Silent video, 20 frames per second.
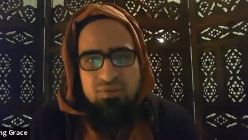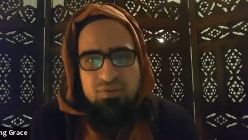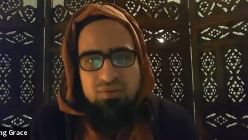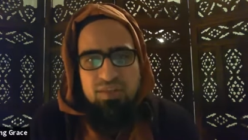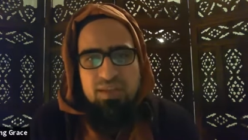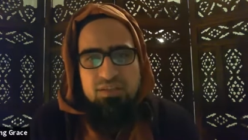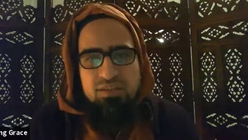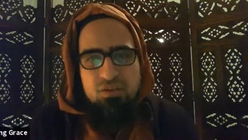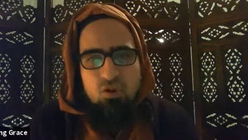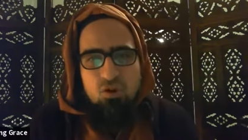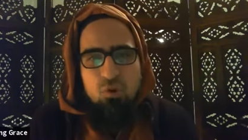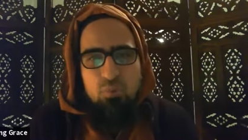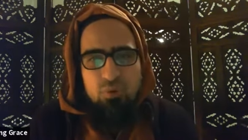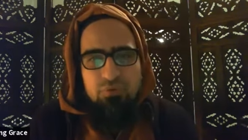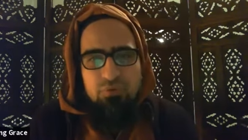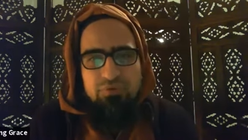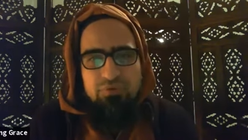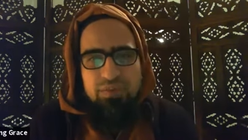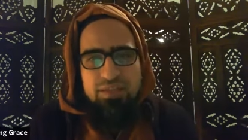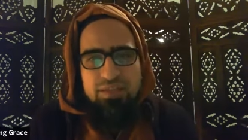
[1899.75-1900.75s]
So there is a couple
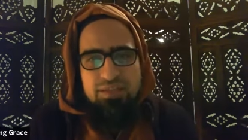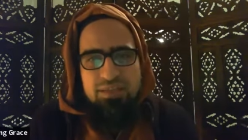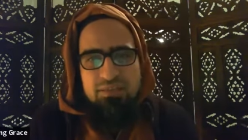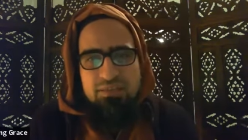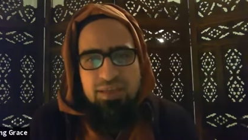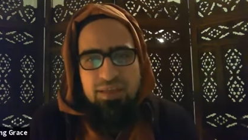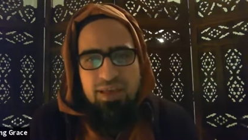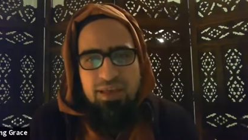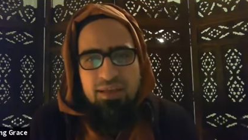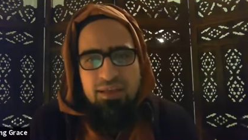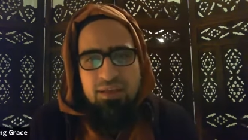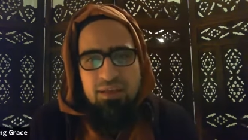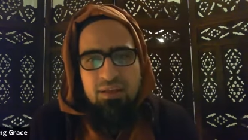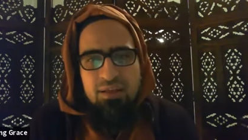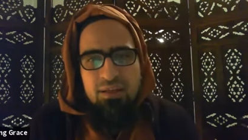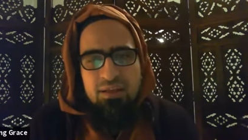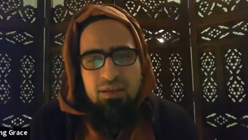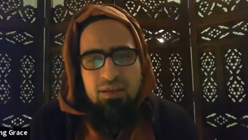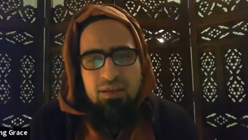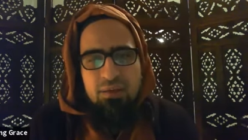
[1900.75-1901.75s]
of things in there
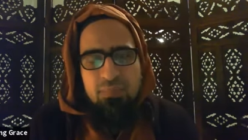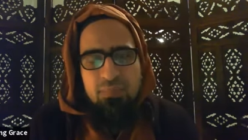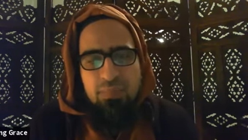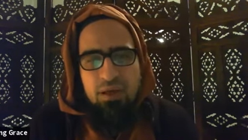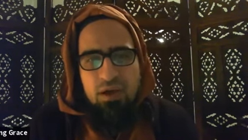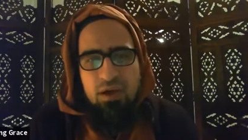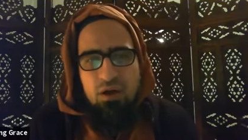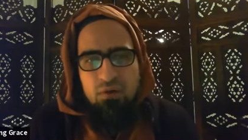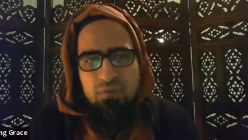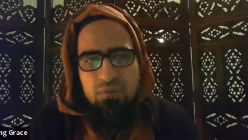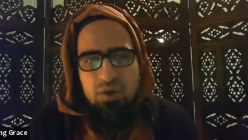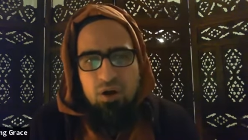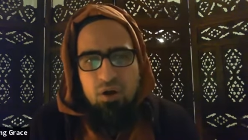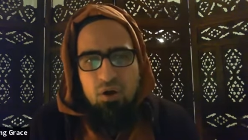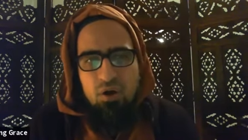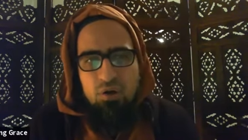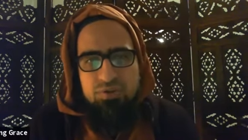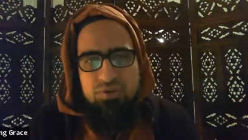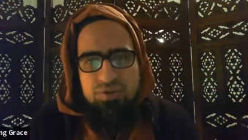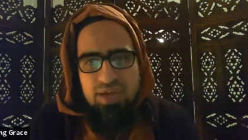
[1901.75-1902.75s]
um, that, that
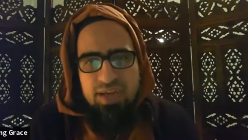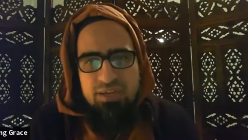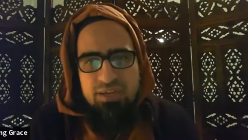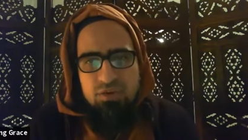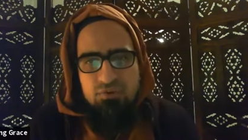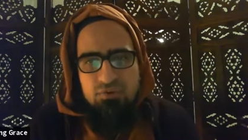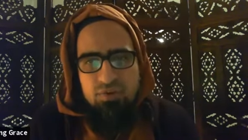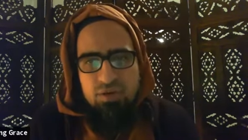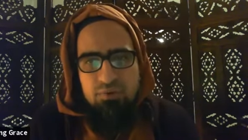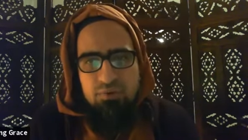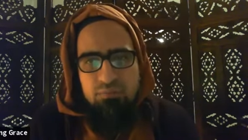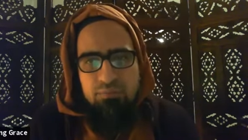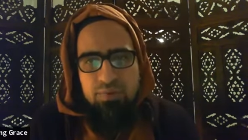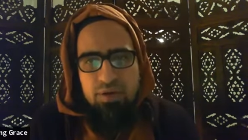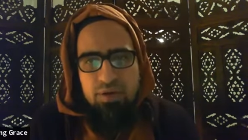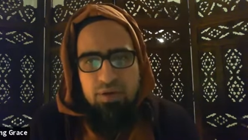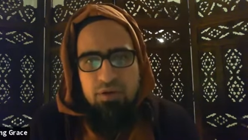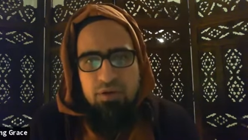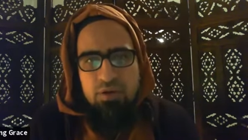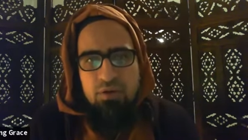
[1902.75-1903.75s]
aren't accurate,
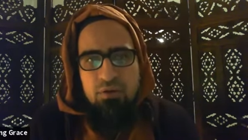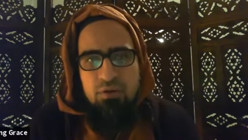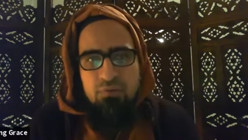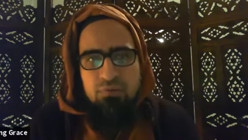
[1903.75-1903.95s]
but